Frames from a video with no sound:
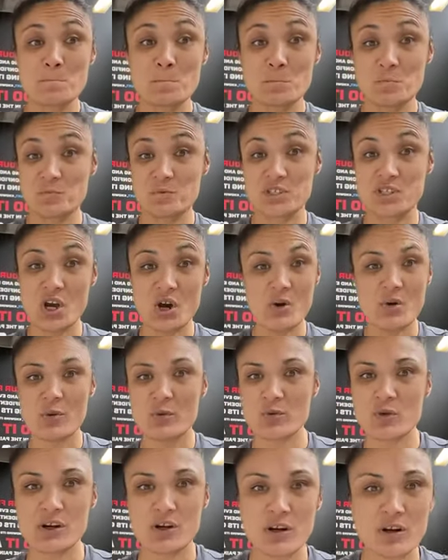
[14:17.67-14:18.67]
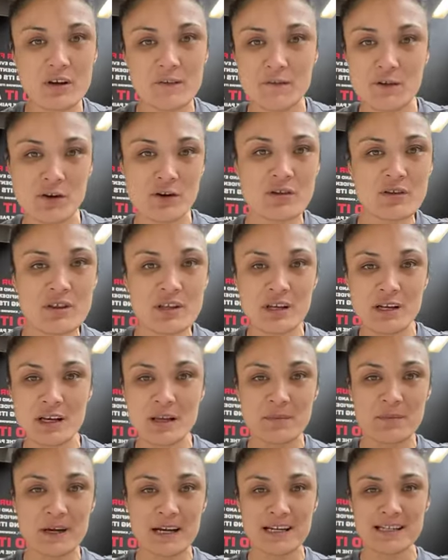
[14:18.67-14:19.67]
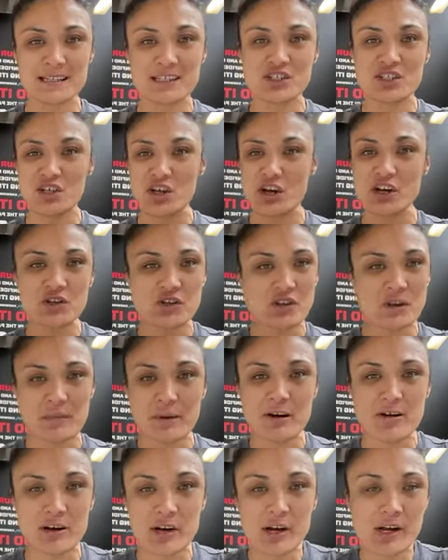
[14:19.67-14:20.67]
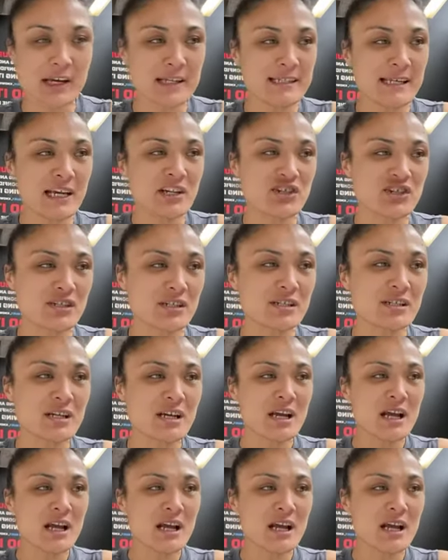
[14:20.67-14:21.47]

So, you know, if you're in the Olympics, you got to do the periodization.